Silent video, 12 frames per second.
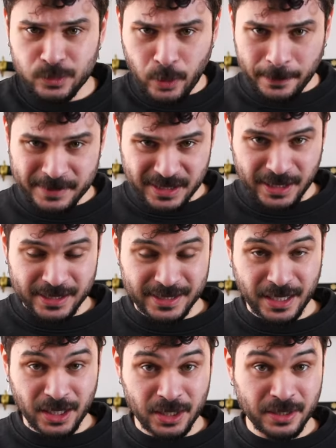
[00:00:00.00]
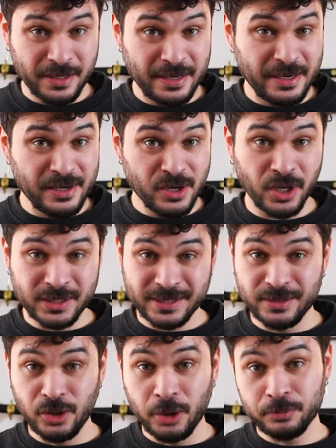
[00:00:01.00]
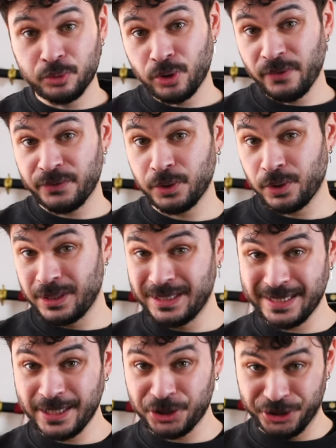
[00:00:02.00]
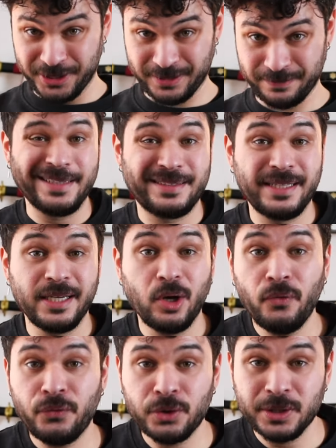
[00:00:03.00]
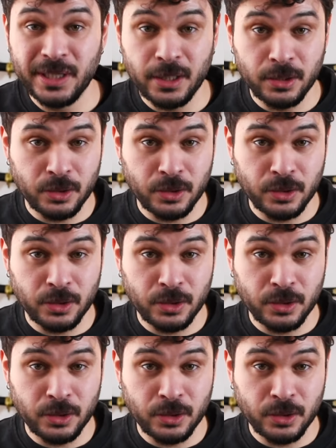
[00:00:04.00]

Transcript: websites are not non-profit organizations and they offer their